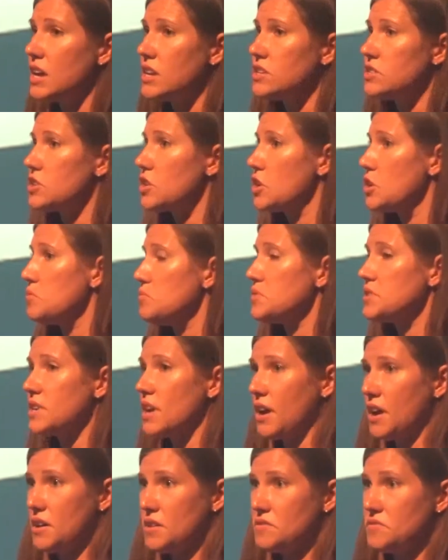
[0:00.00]
in
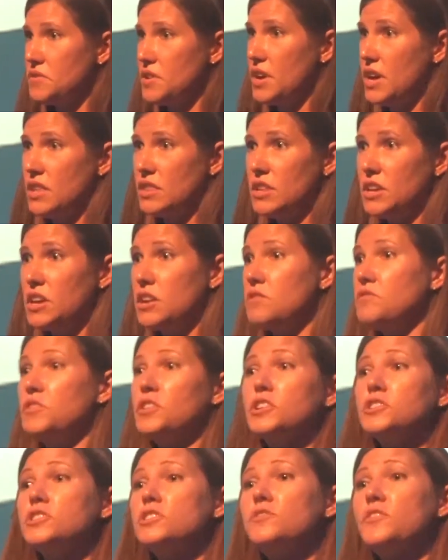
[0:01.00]
terms of the
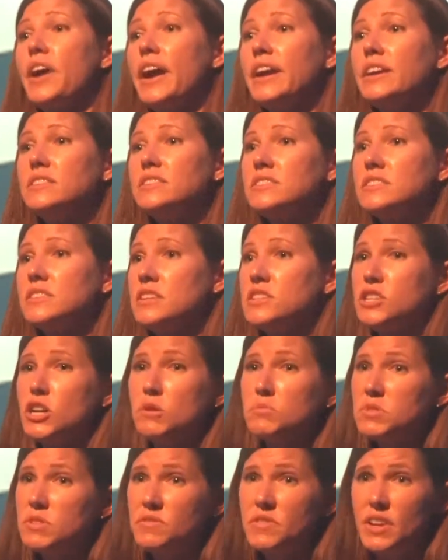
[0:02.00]
conversion rates, in
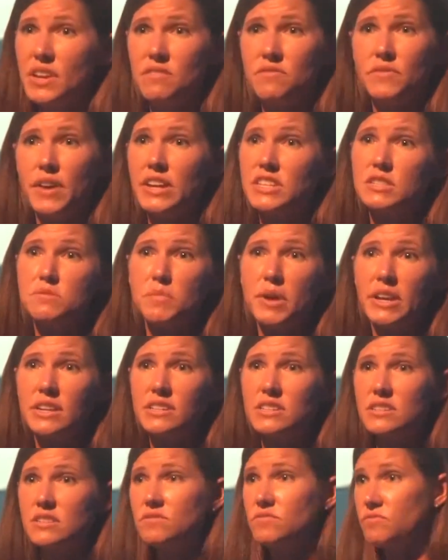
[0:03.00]
terms of the
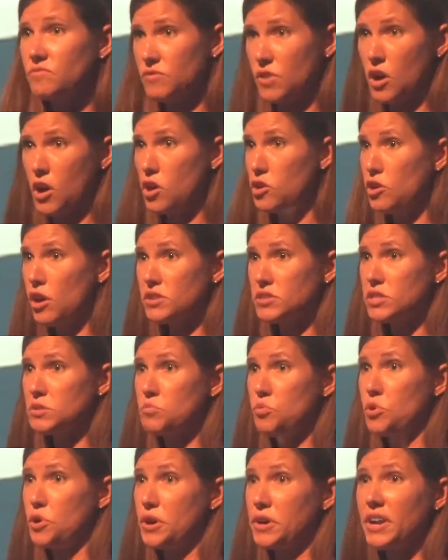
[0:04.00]
investment across
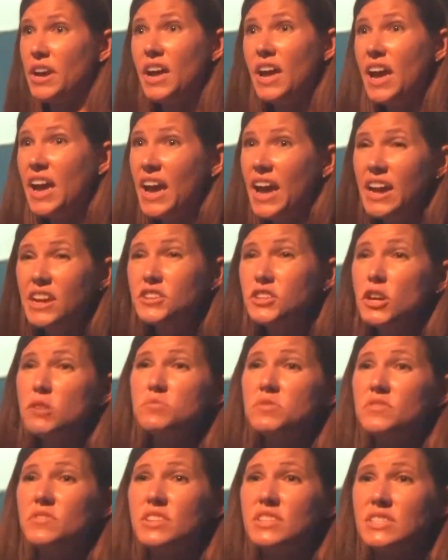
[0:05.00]
the board, in
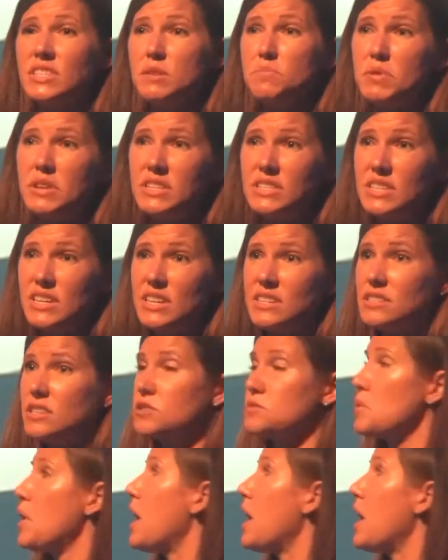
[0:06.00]
terms of the CPCs